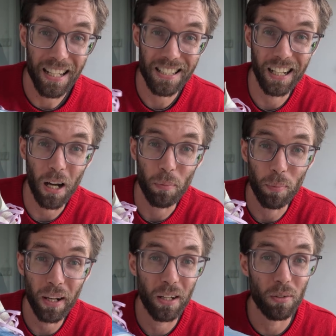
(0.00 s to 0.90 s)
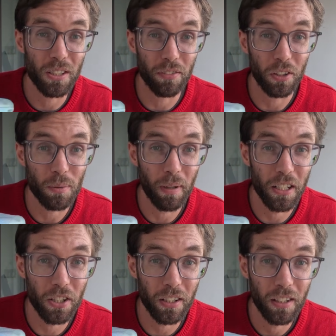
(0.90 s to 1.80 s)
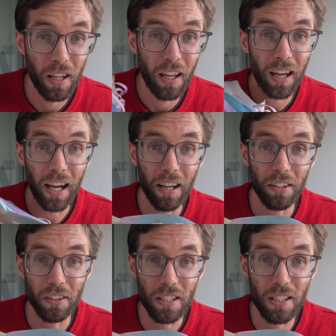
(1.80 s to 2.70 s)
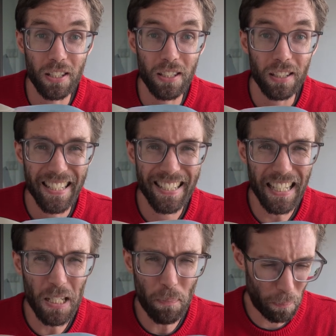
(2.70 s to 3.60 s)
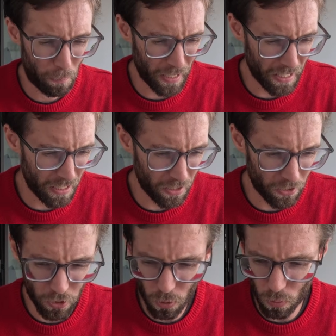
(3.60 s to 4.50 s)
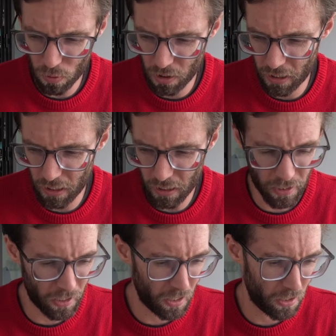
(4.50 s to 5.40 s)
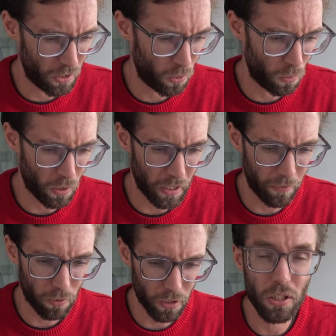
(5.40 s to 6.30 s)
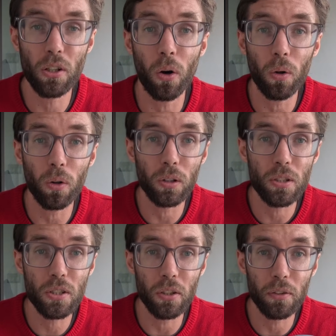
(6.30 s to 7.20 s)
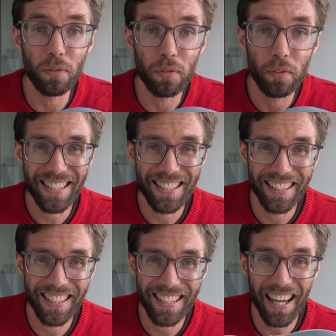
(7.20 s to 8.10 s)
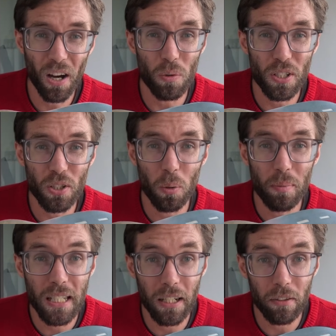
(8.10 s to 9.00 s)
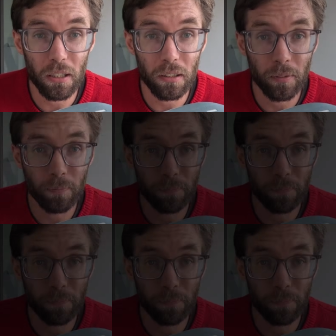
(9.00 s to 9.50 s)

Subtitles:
has a carbon plate, which I forgot to mention, and this CPU, GCU, whatever it's called, sort of plasticky outsole material